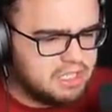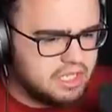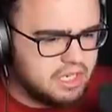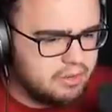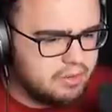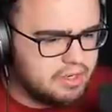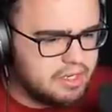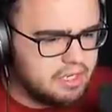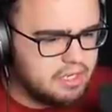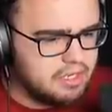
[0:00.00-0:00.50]

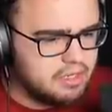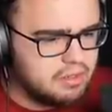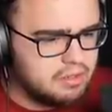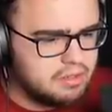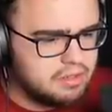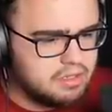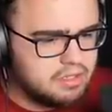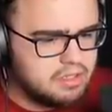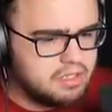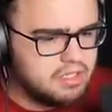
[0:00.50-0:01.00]
There we go.
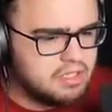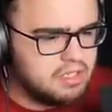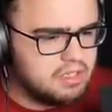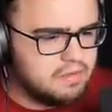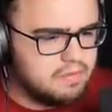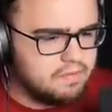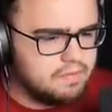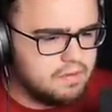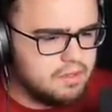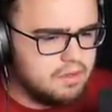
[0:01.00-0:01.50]

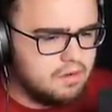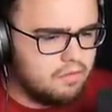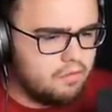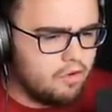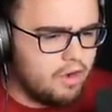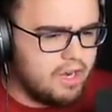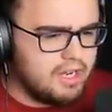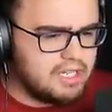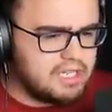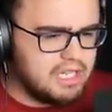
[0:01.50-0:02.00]

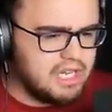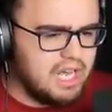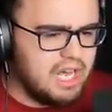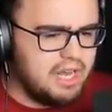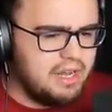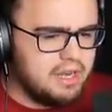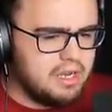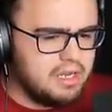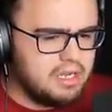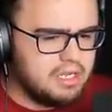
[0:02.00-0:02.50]

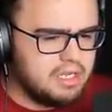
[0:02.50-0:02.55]
Franklin!